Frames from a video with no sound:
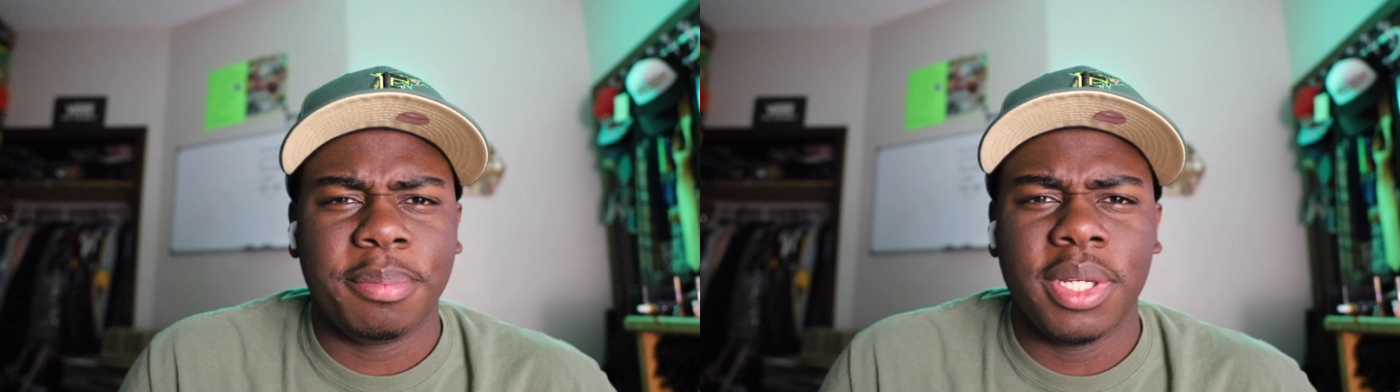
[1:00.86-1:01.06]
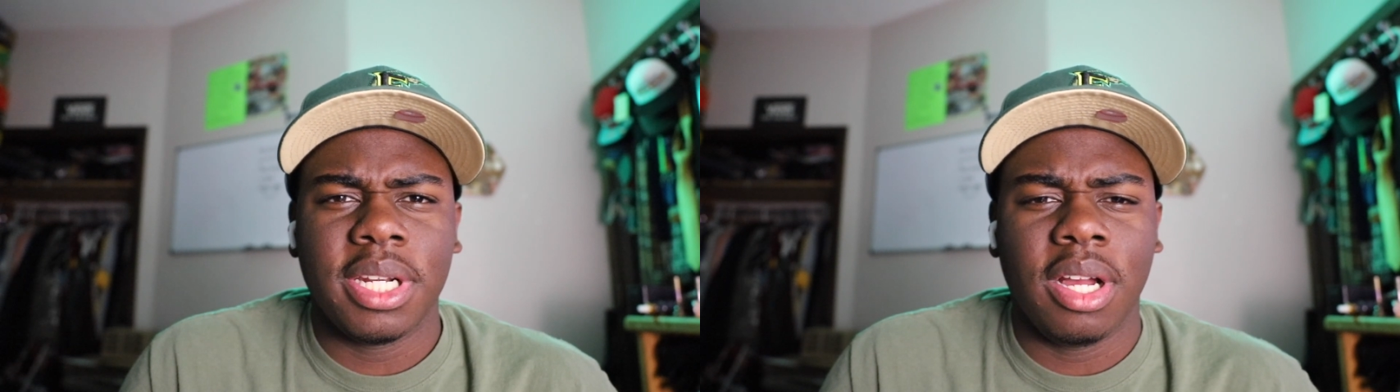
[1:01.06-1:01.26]

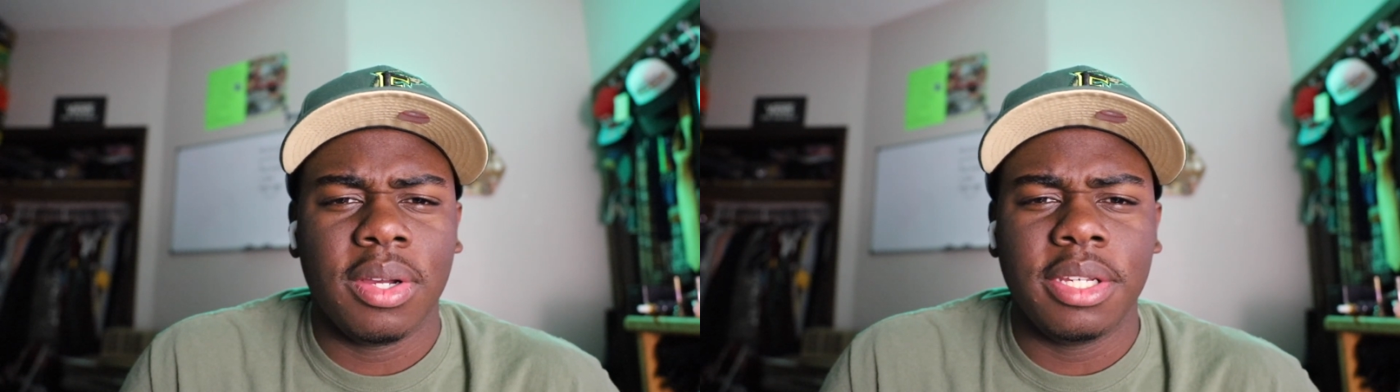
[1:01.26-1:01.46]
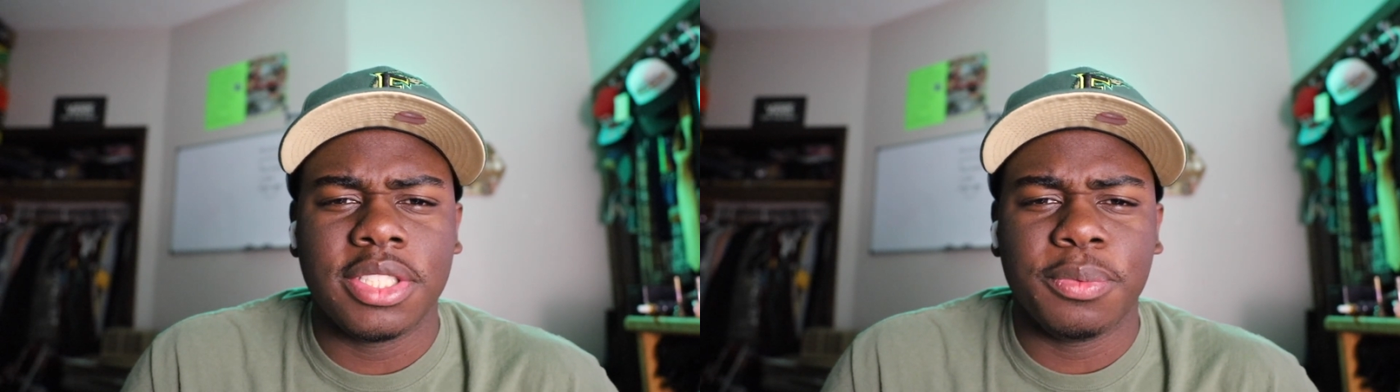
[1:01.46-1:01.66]
put it on,
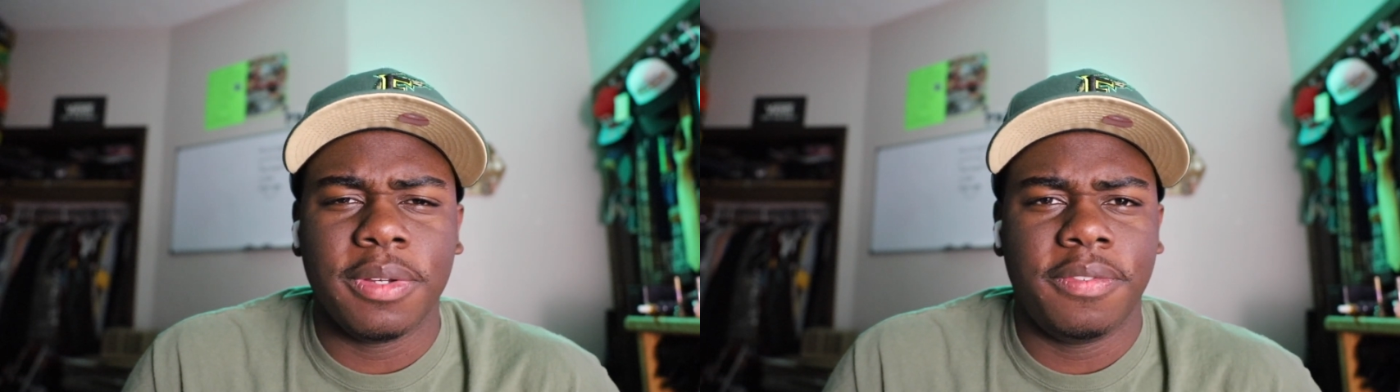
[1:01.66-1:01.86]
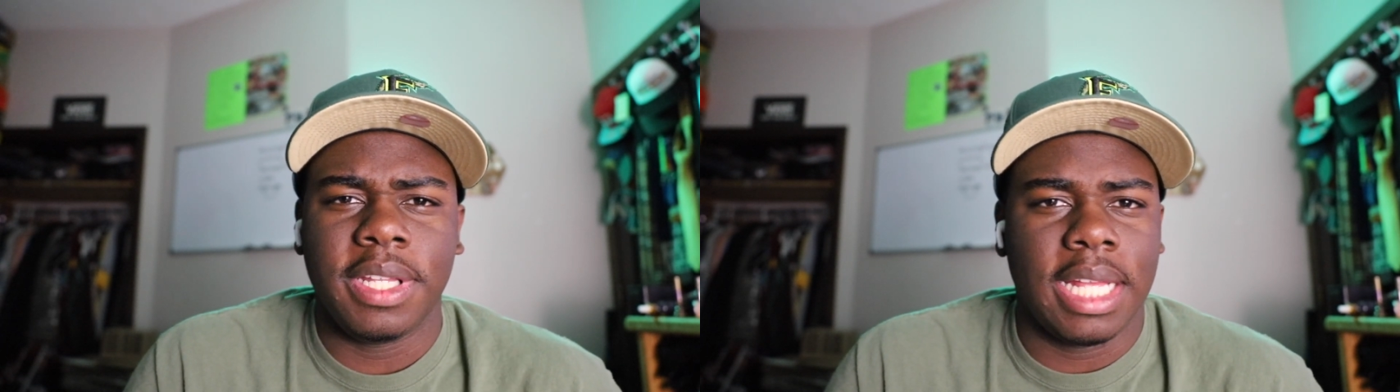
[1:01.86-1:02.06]
it just
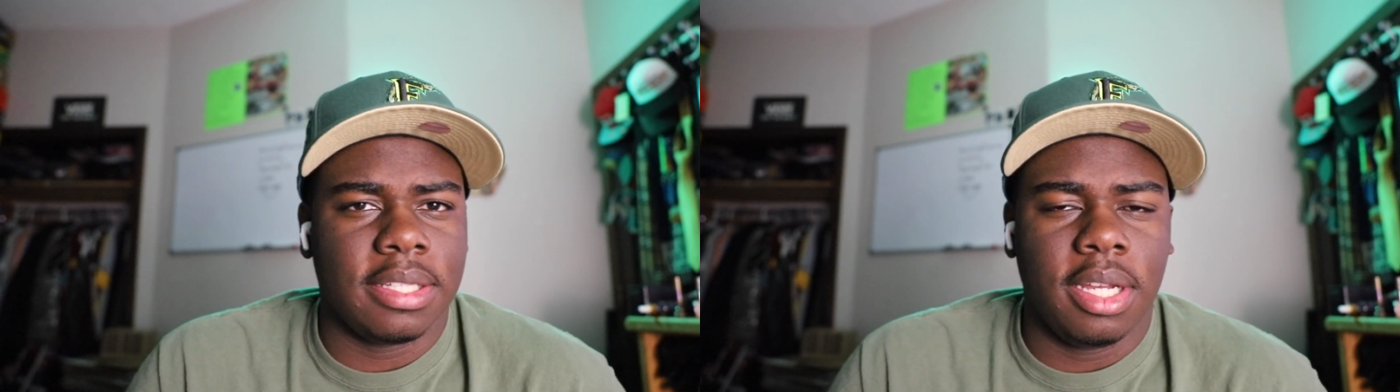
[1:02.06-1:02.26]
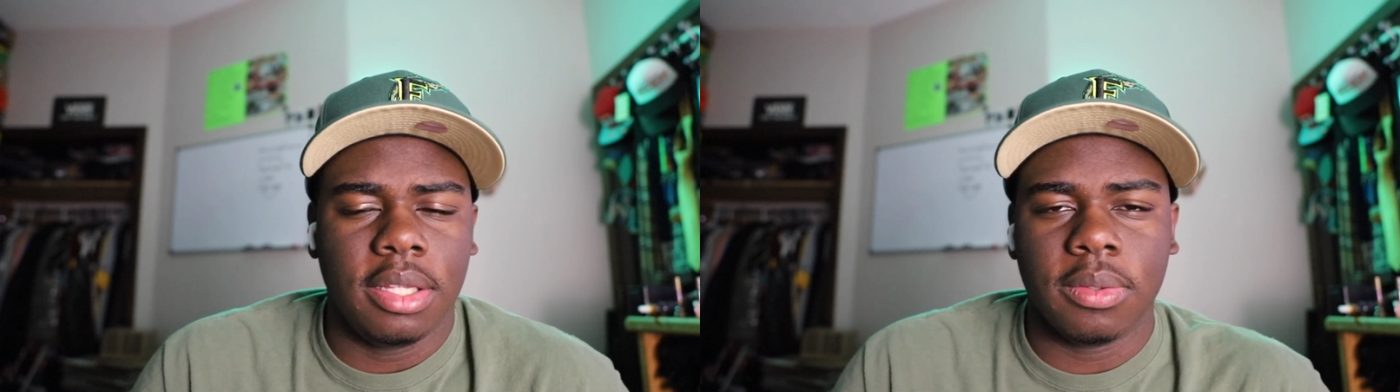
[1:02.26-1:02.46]
wouldn't fit like the
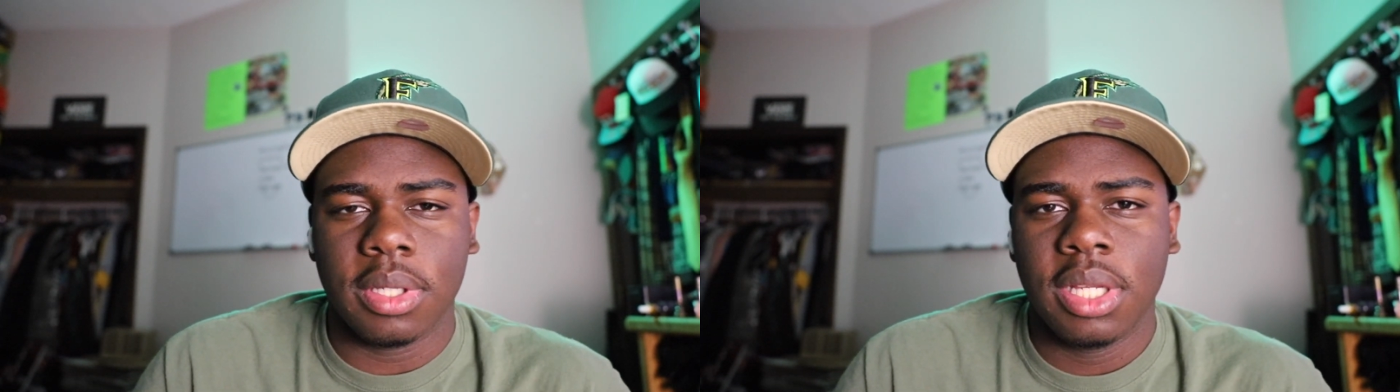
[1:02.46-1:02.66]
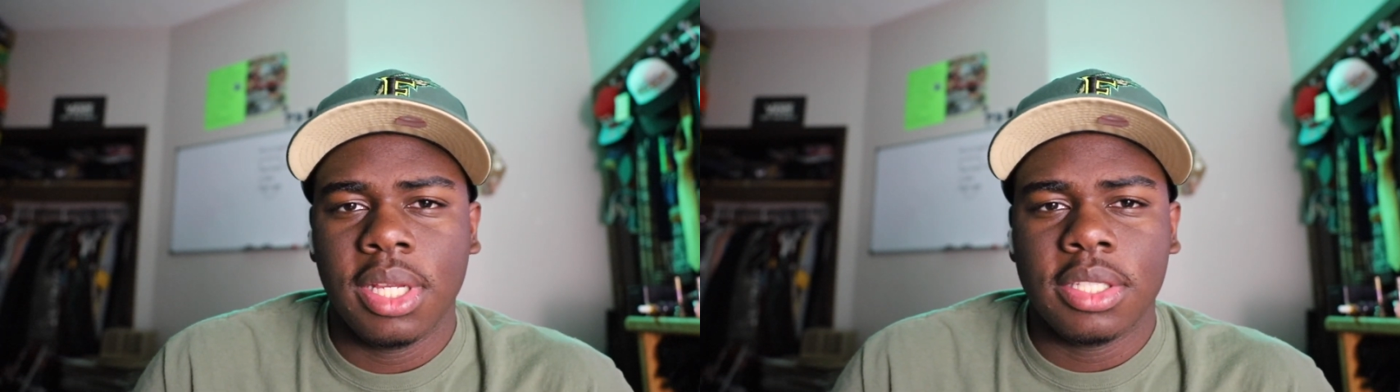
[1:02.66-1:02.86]
other one.
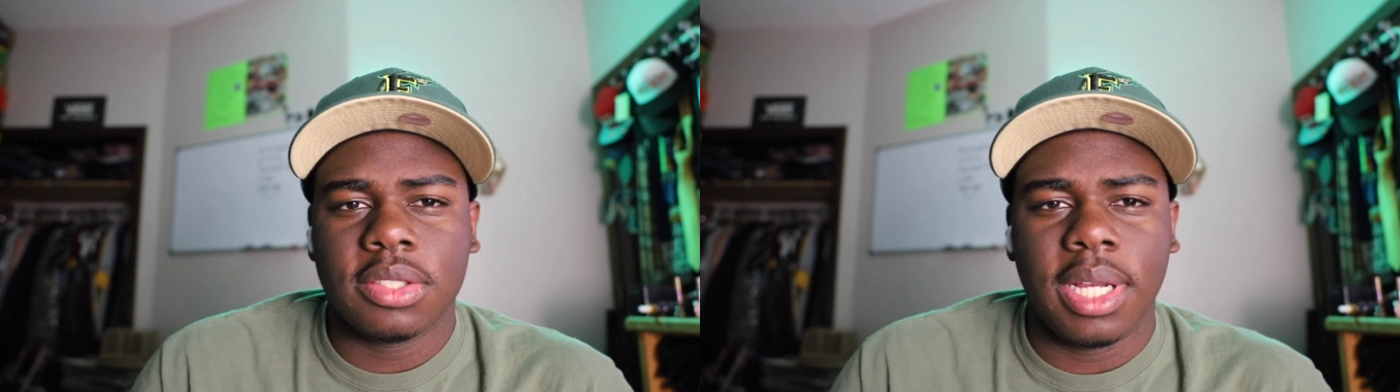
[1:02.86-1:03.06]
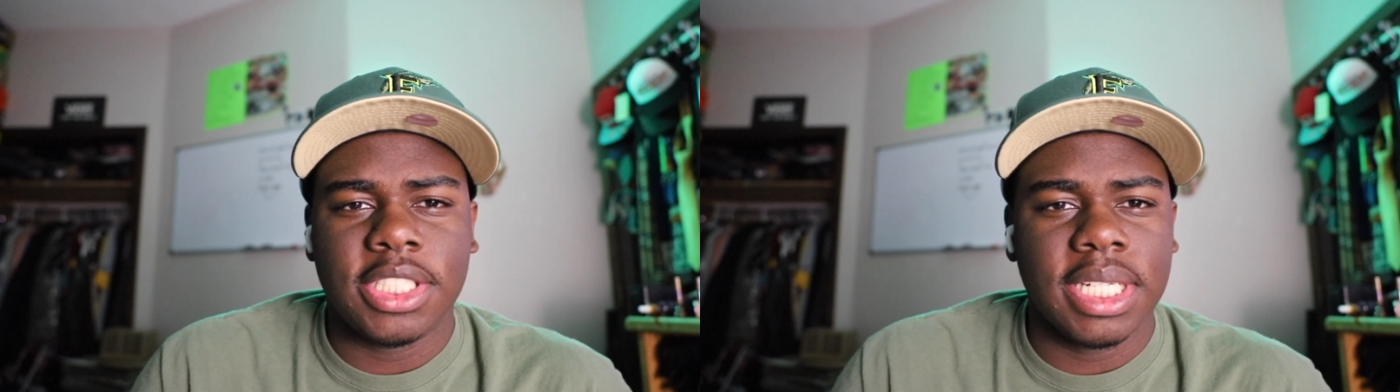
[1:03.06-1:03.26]
So
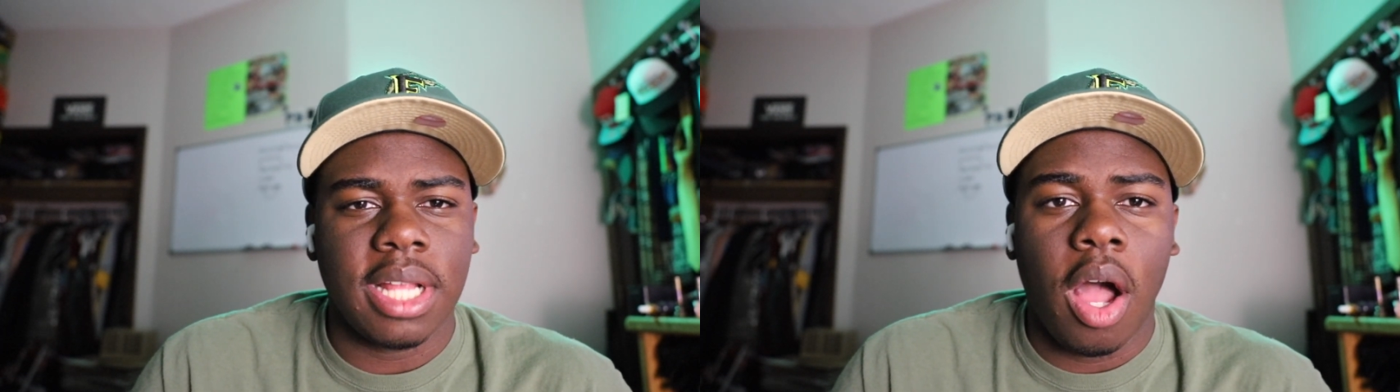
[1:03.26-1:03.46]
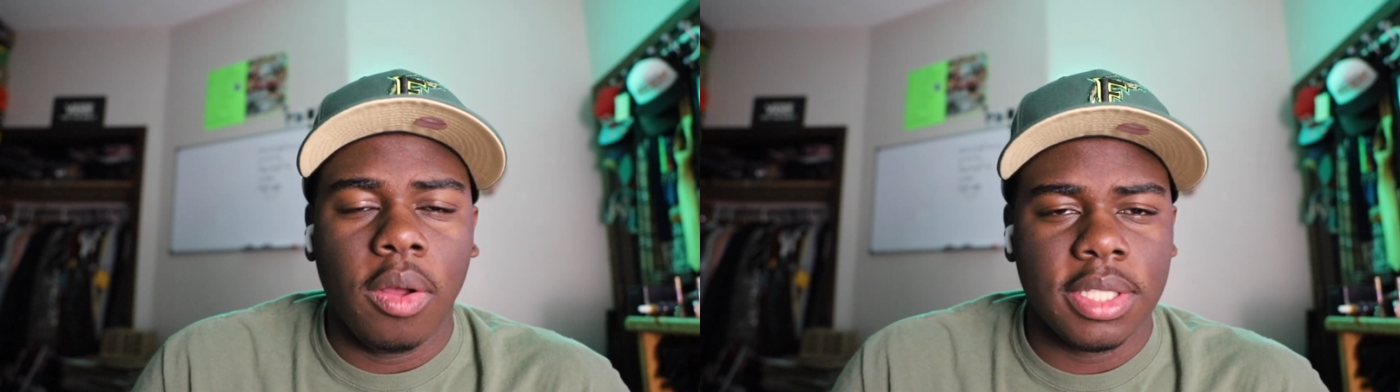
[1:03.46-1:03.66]
I checked
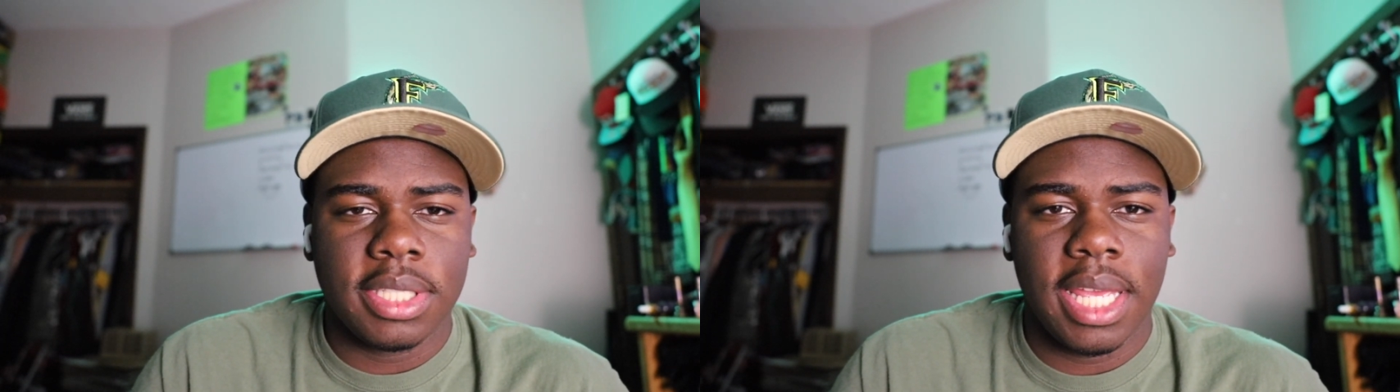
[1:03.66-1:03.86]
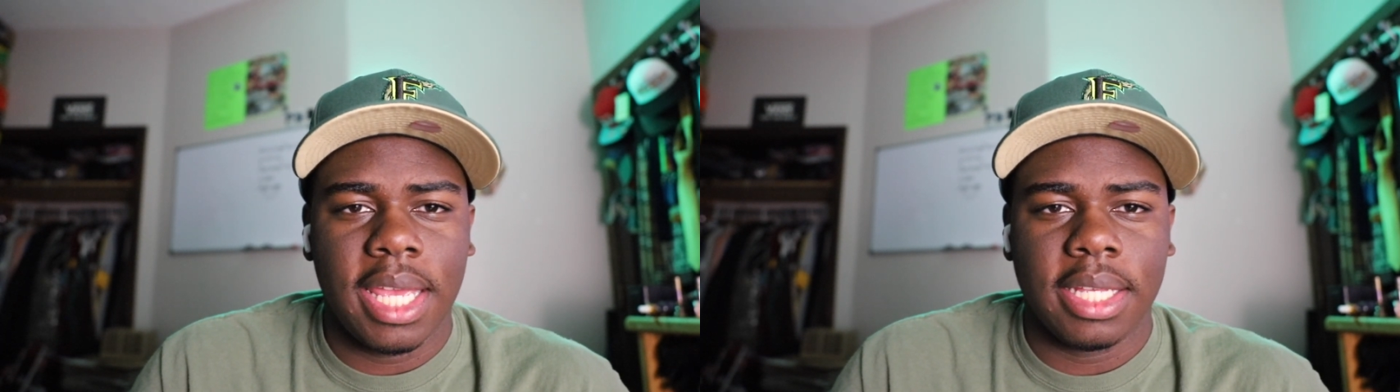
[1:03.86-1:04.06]
all the
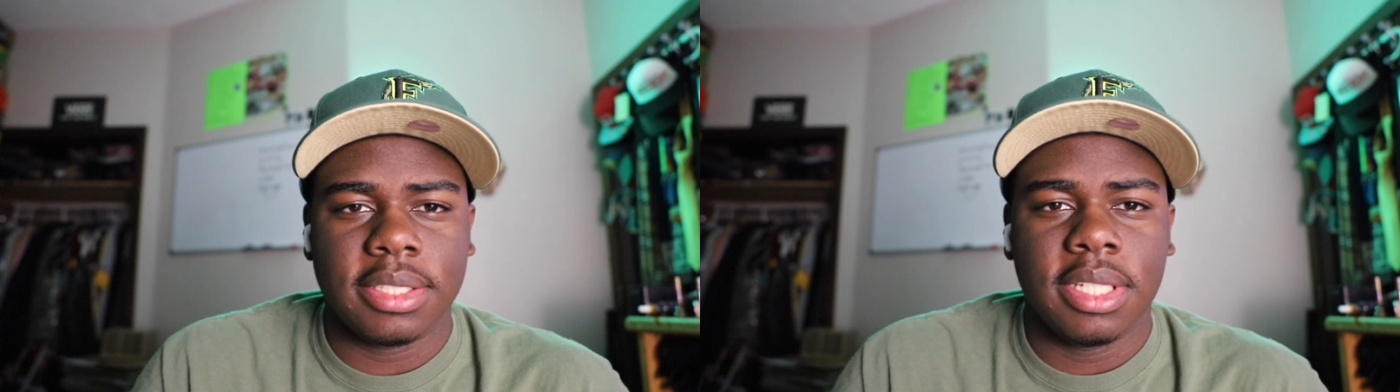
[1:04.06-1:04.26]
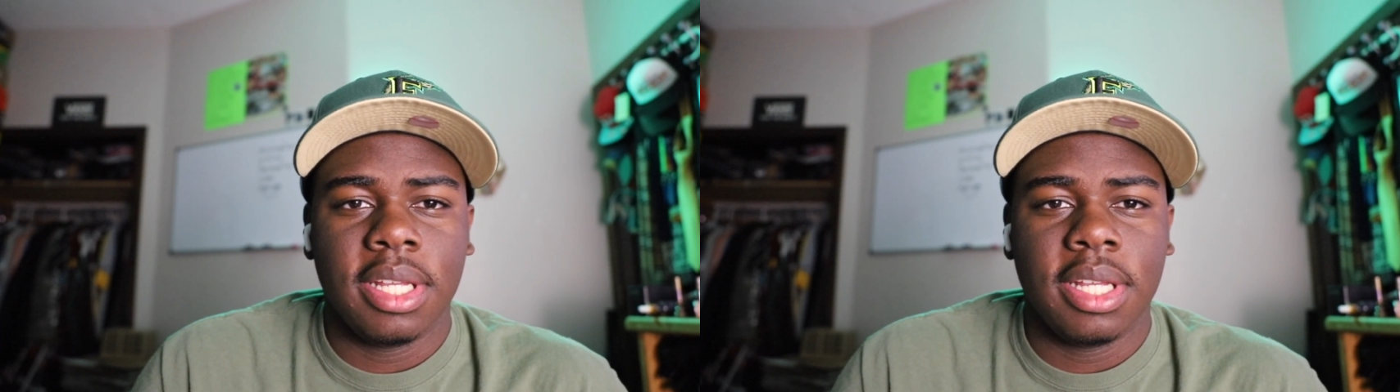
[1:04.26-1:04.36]
tags.